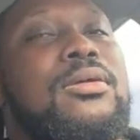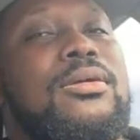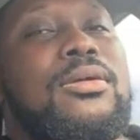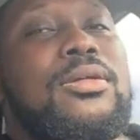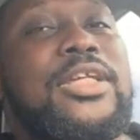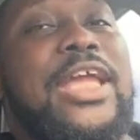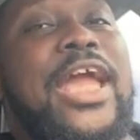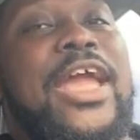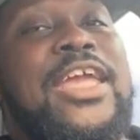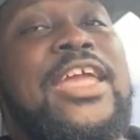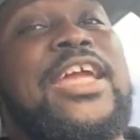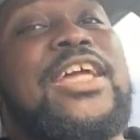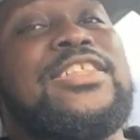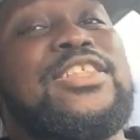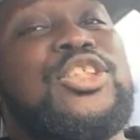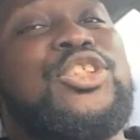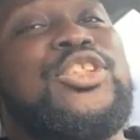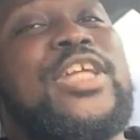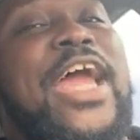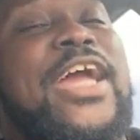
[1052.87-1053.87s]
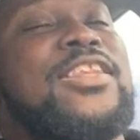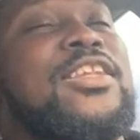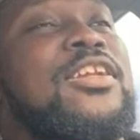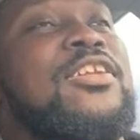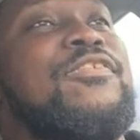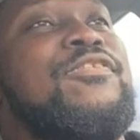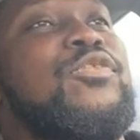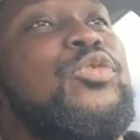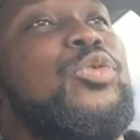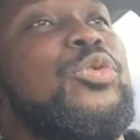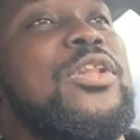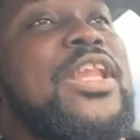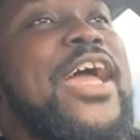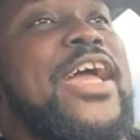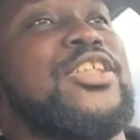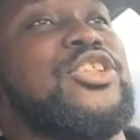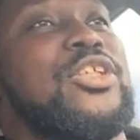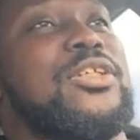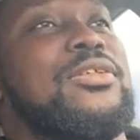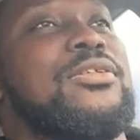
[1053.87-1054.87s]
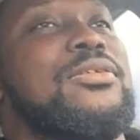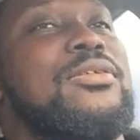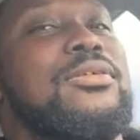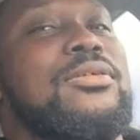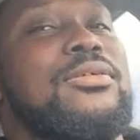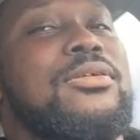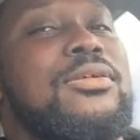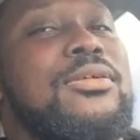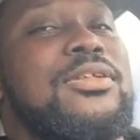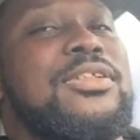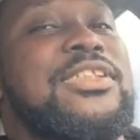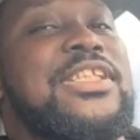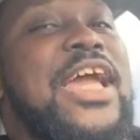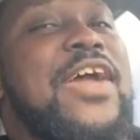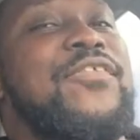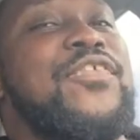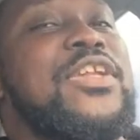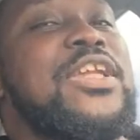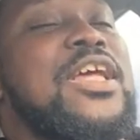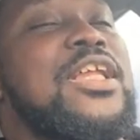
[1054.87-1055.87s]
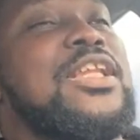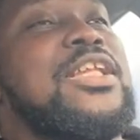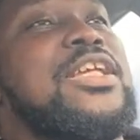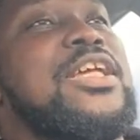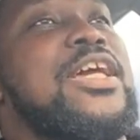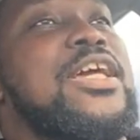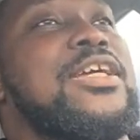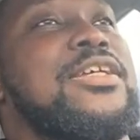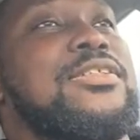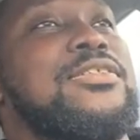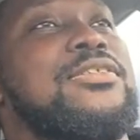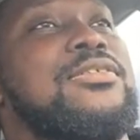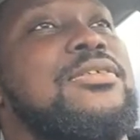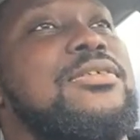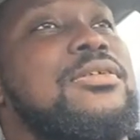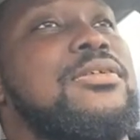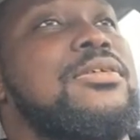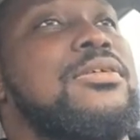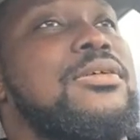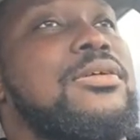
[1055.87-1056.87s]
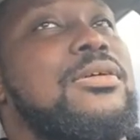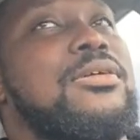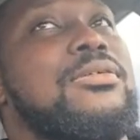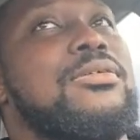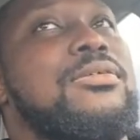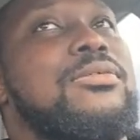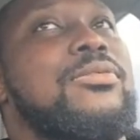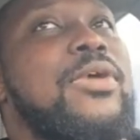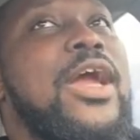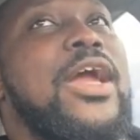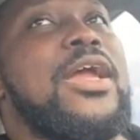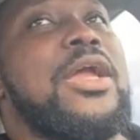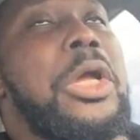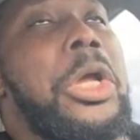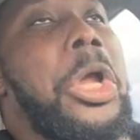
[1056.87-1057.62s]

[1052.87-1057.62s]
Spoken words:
Yeah, he is a Shaq and the Fool legend. Definitely is. Right?